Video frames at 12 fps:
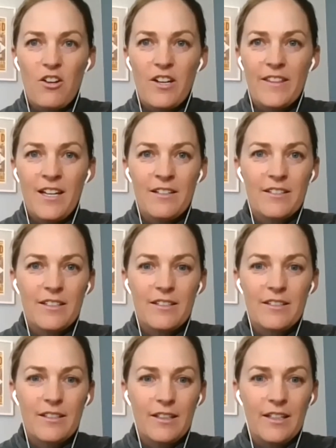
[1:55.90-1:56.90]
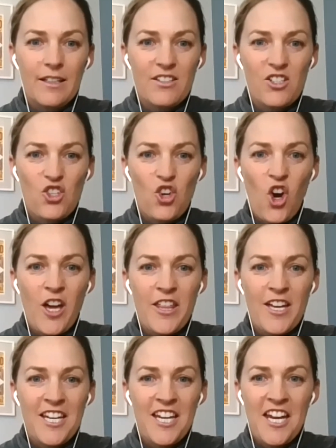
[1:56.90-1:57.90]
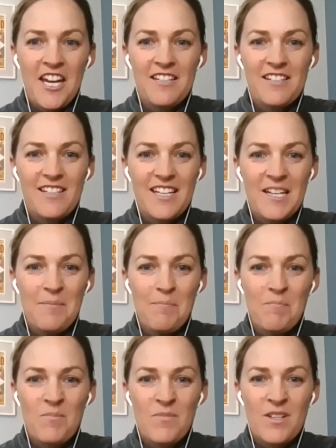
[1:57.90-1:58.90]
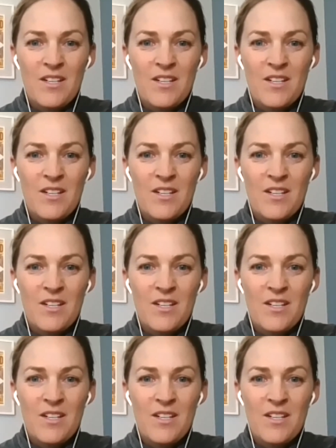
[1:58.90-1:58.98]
that. Let's try that again, team.